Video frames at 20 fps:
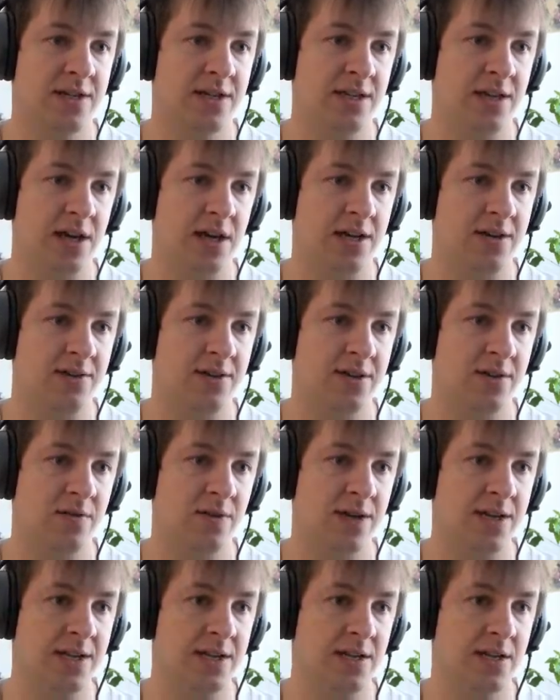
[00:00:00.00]
Here, I think,
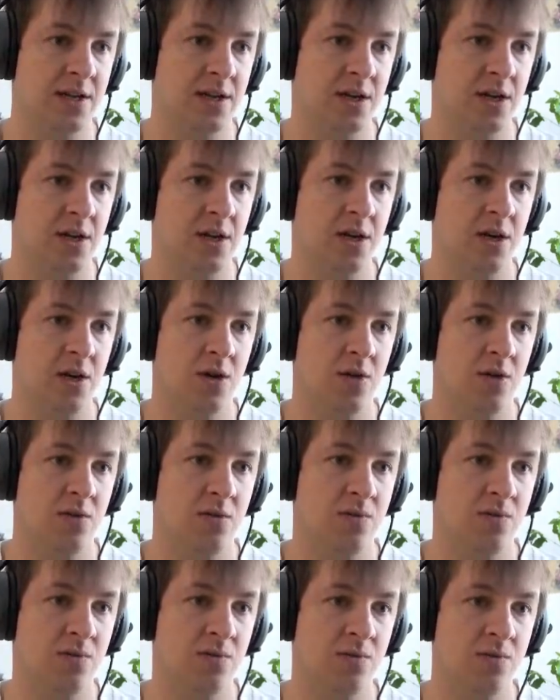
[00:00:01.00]
right?
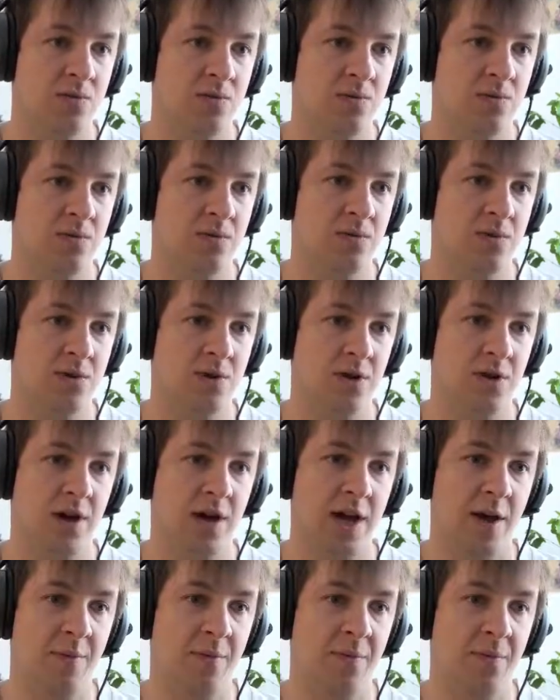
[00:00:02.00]
Ooh. Your
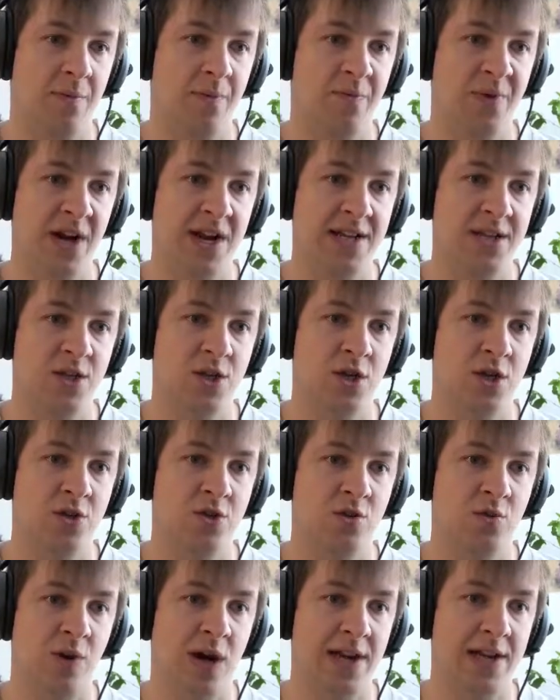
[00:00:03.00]
ability
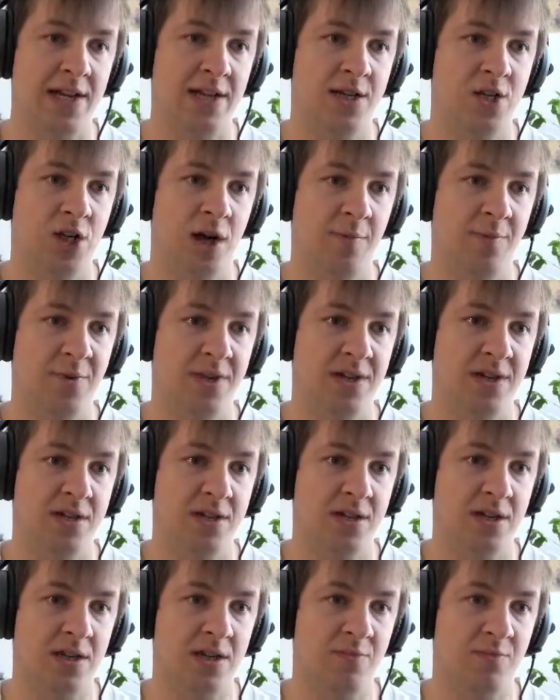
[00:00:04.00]
to run and jump
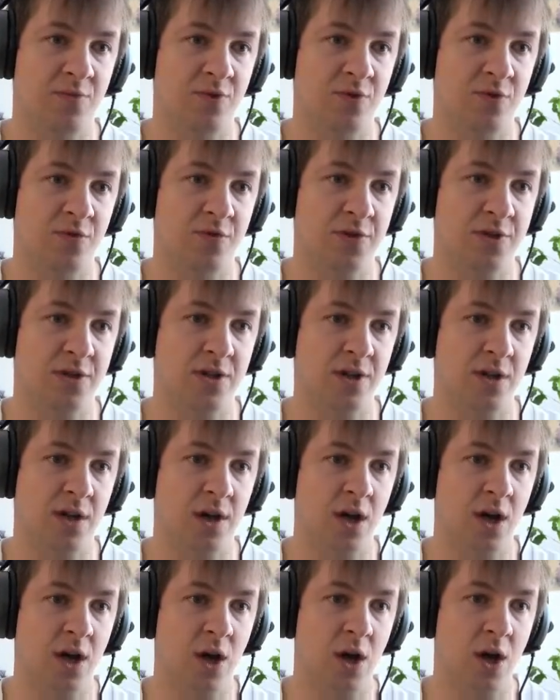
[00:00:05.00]
is improved.
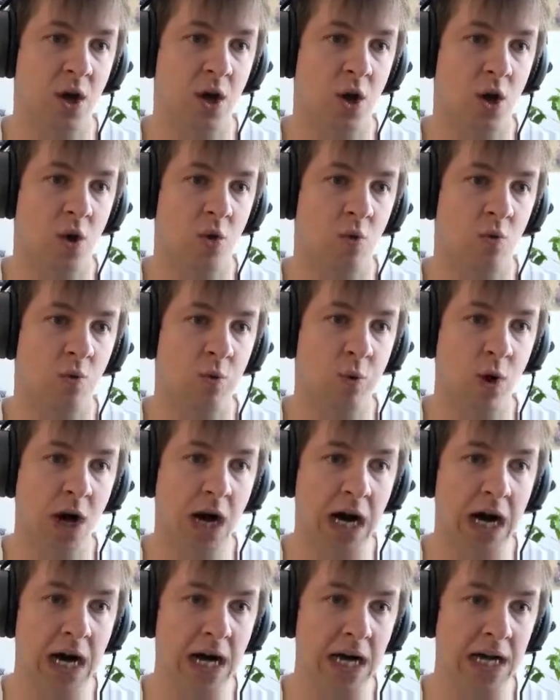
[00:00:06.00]

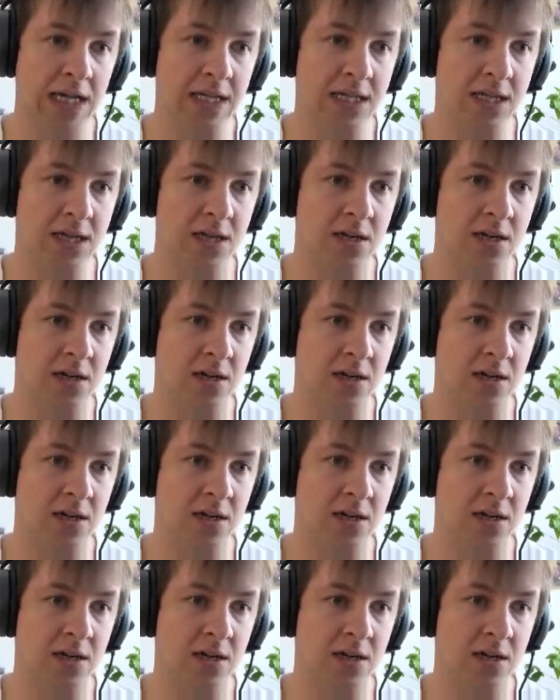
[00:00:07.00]
What?